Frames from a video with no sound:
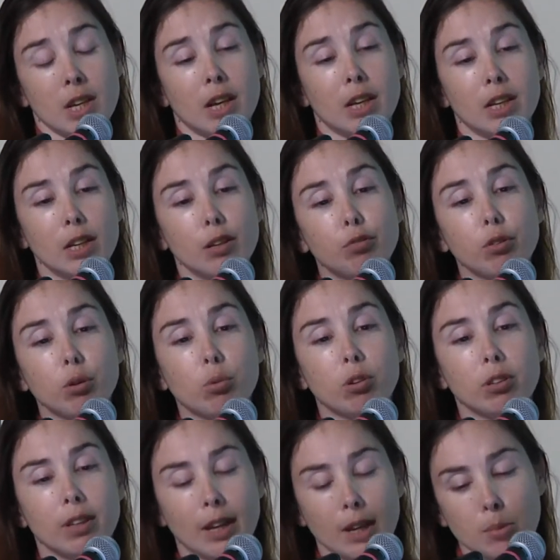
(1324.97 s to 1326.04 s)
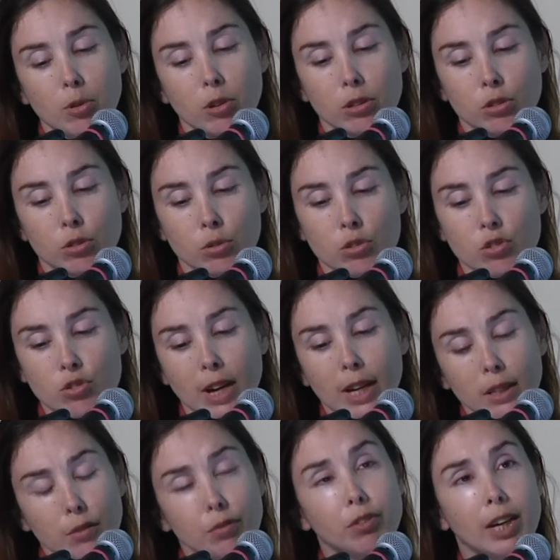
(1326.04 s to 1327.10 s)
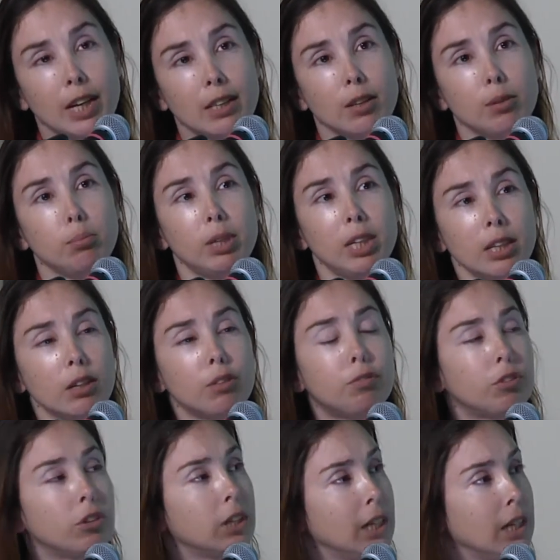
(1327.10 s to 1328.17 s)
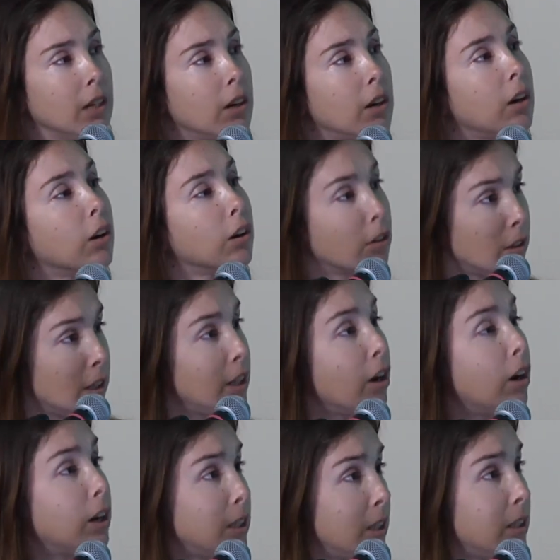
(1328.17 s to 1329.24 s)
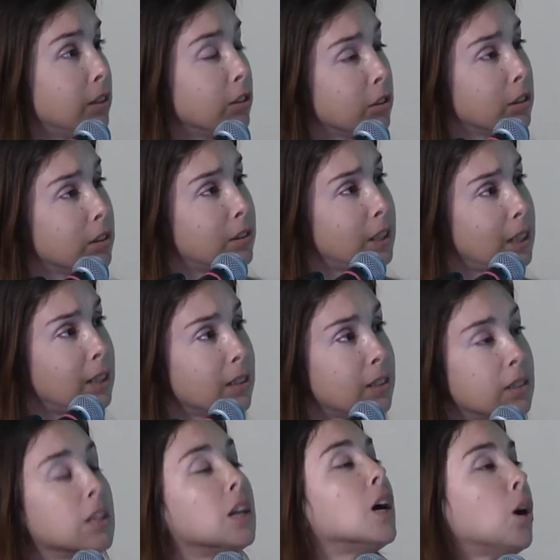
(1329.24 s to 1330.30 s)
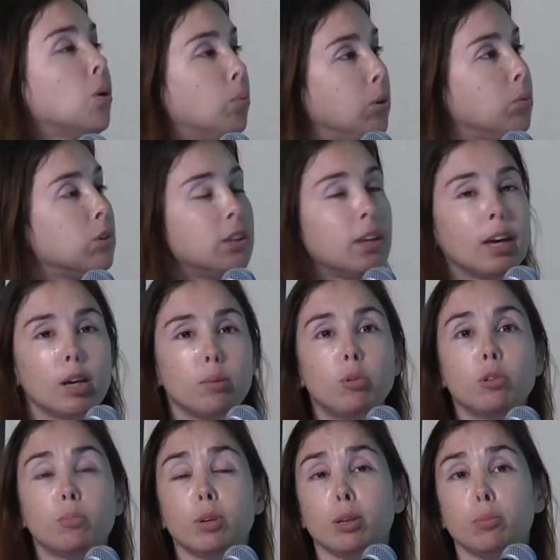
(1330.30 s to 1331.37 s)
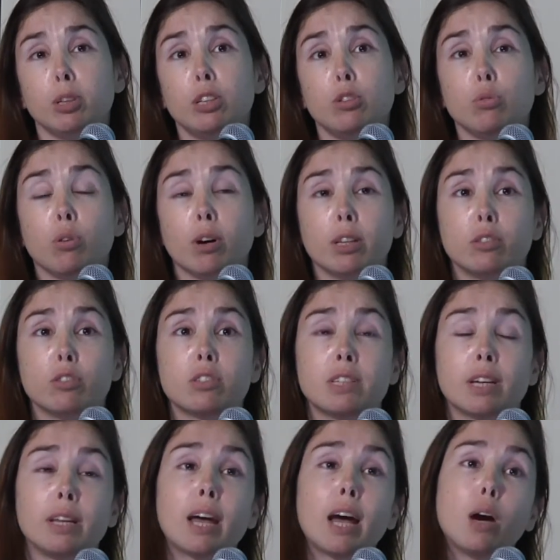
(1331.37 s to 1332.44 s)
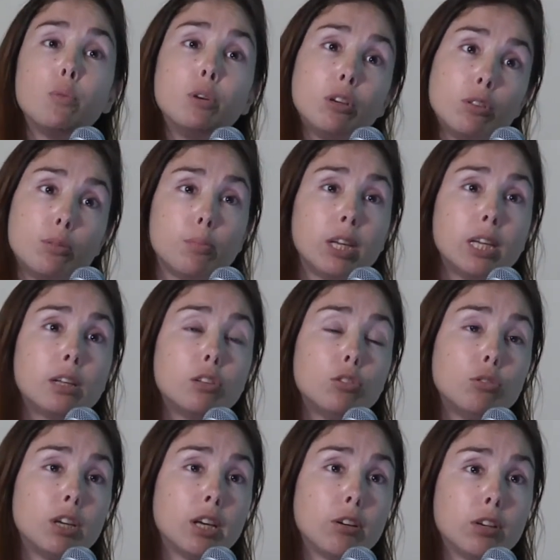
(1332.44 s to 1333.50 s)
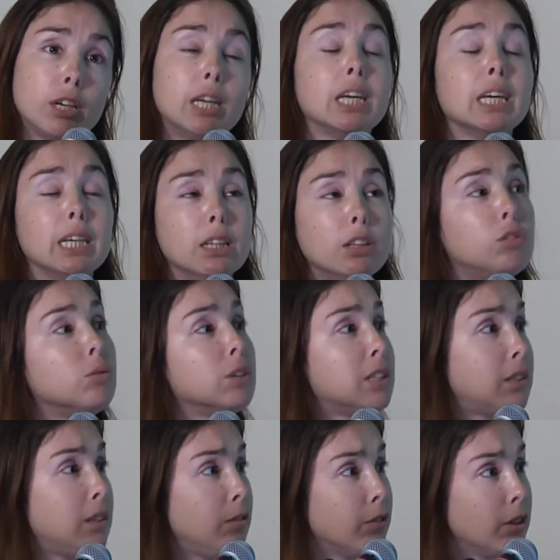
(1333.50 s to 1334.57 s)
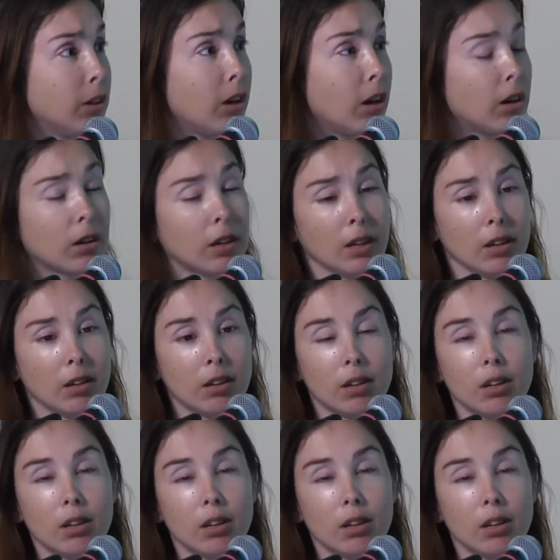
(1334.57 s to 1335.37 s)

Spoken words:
And if we were able to stratify them meaningfully early on in their disease, we would be able maybe to understand how we could make Lou Gehrig into a Stephen Hawking.